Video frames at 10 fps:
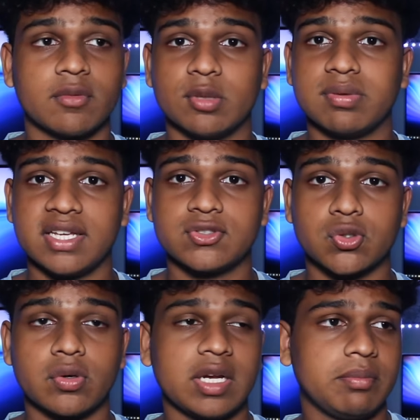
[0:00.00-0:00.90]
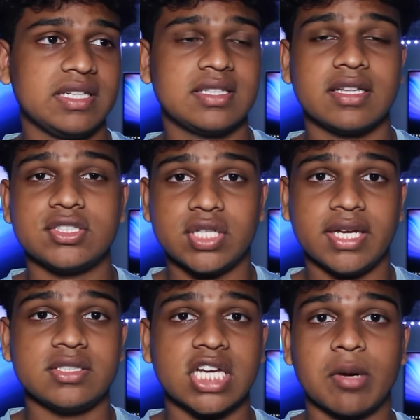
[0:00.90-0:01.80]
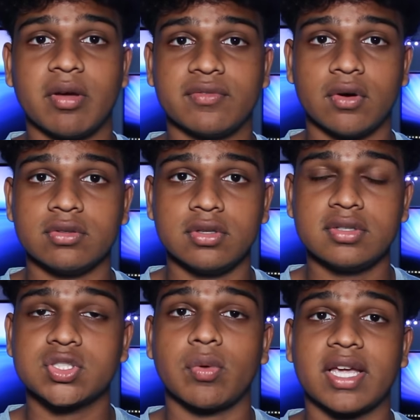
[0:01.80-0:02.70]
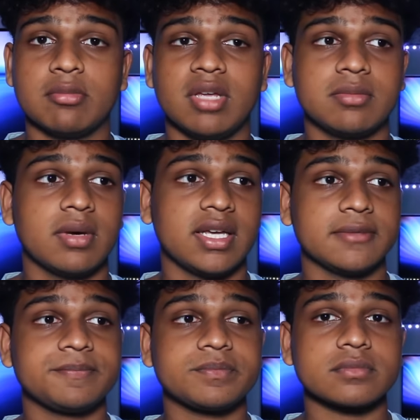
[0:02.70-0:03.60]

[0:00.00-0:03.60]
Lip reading: from the Play Store and basically change how my phone looks so I can make my